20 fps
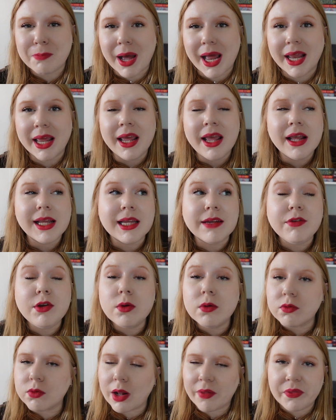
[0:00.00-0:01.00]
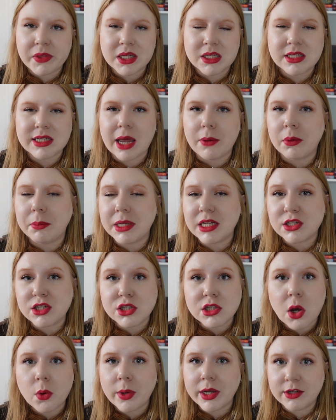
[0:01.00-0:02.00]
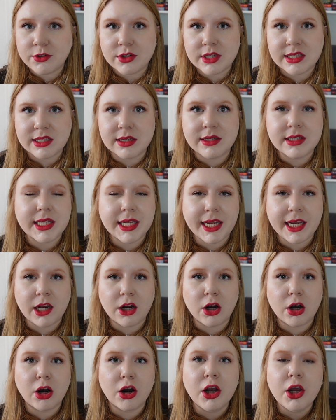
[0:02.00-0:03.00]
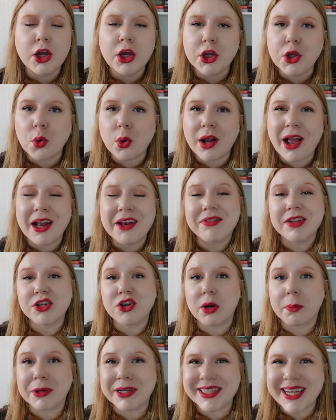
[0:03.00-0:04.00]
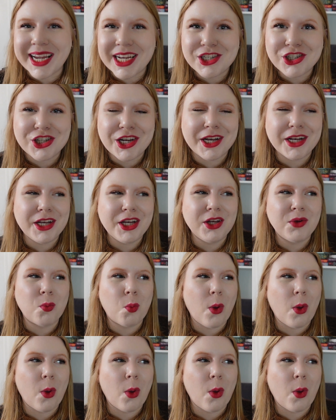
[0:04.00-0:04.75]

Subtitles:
but if you've read this, I would be so interested to hear your kind of interpretation,